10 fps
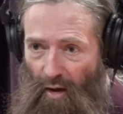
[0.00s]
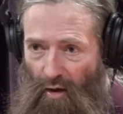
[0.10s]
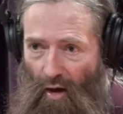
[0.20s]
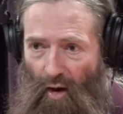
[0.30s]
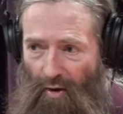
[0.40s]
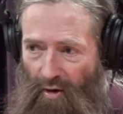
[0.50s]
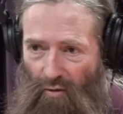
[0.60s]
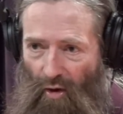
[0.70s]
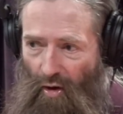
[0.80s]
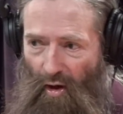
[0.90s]
you know, how
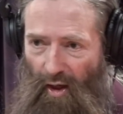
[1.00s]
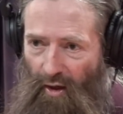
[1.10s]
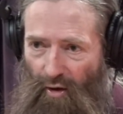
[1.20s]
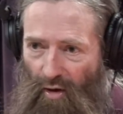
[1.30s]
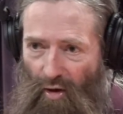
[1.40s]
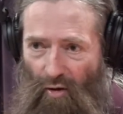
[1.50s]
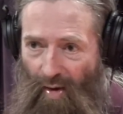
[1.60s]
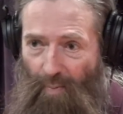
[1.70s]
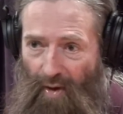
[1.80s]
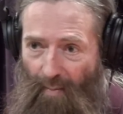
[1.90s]
strongly you can
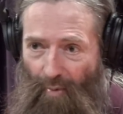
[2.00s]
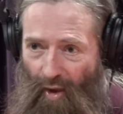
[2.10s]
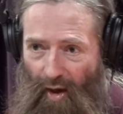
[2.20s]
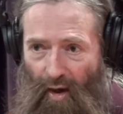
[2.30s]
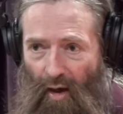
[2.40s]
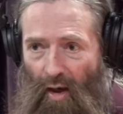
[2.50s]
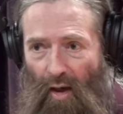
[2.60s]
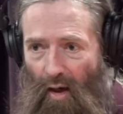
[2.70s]
grip something,